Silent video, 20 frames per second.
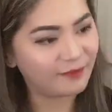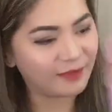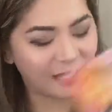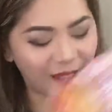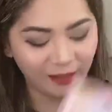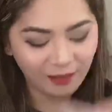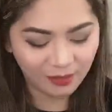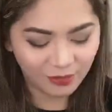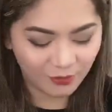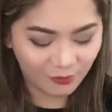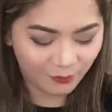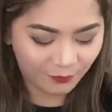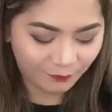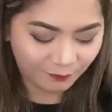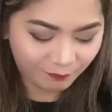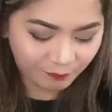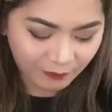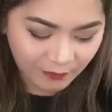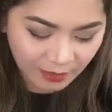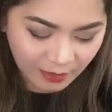Thank you.
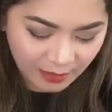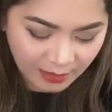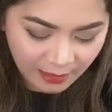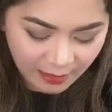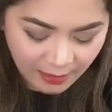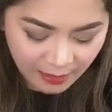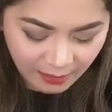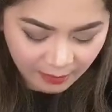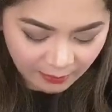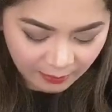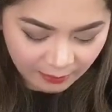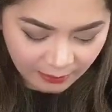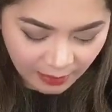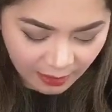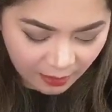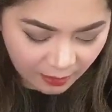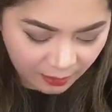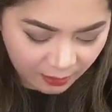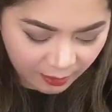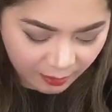And
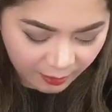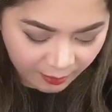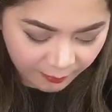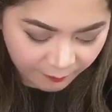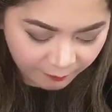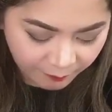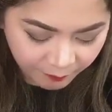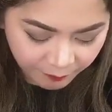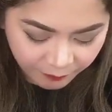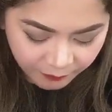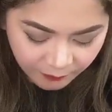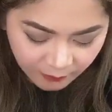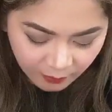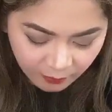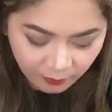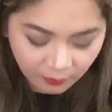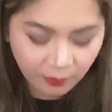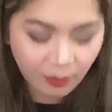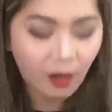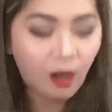
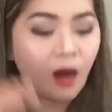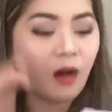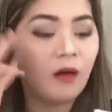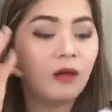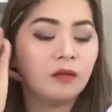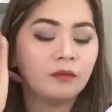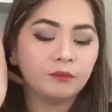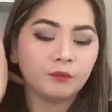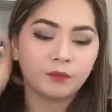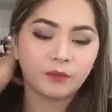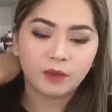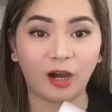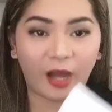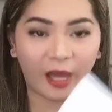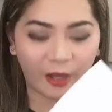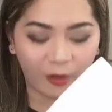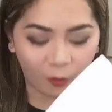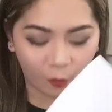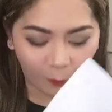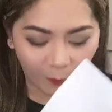Oh,
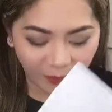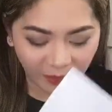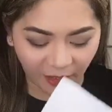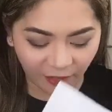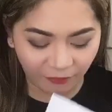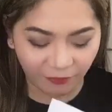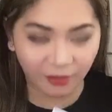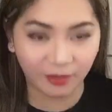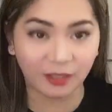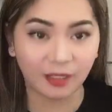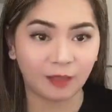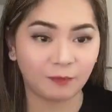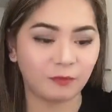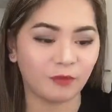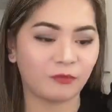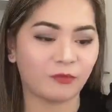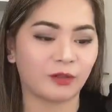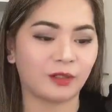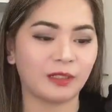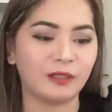I opened everything
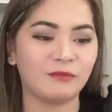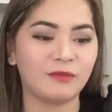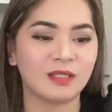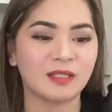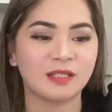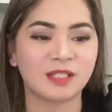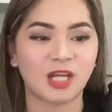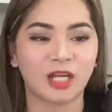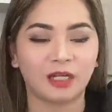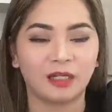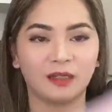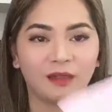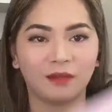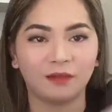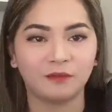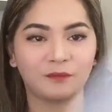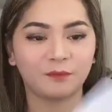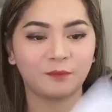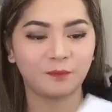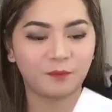before even checking
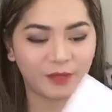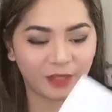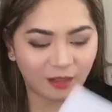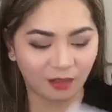the